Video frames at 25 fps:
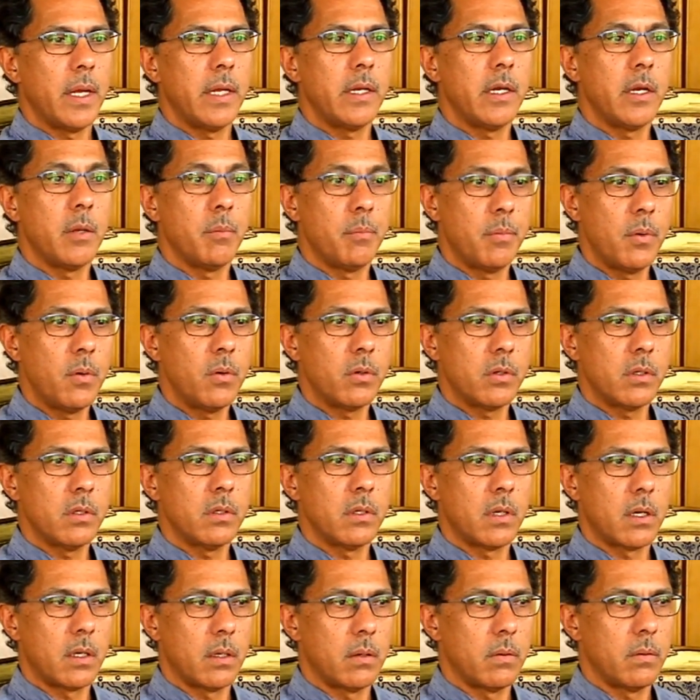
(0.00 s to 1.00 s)
played an
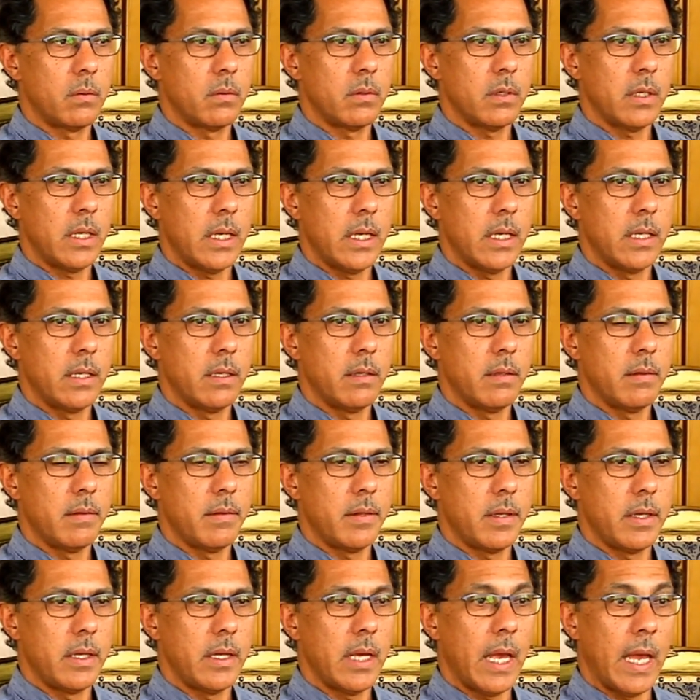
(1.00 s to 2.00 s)
important role
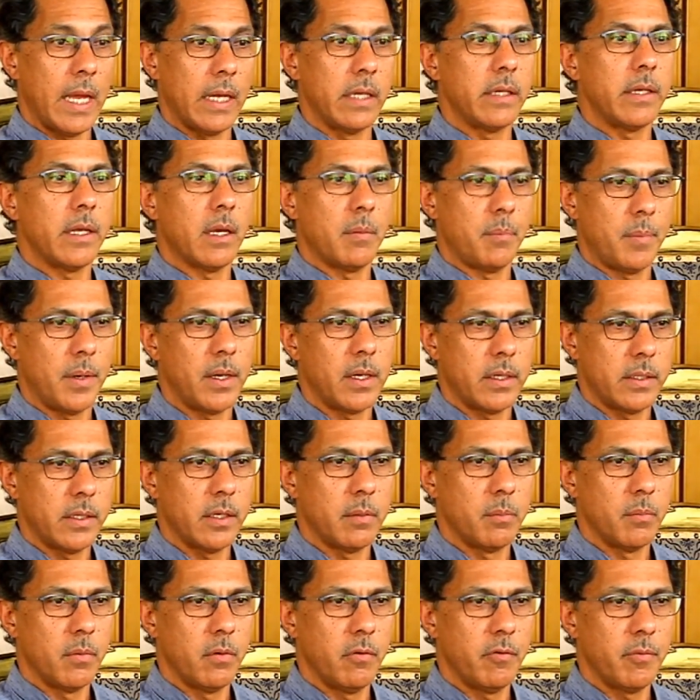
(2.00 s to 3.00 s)
in the
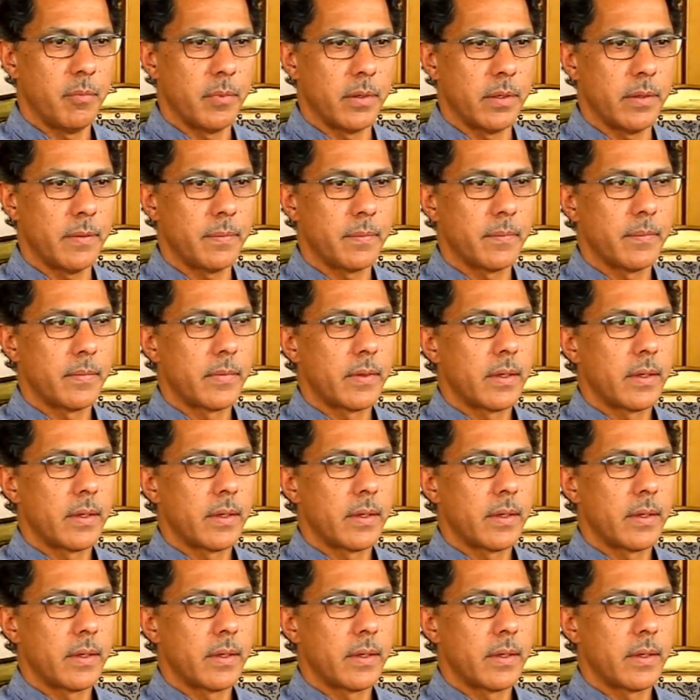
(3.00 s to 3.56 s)
anti-apartheid movement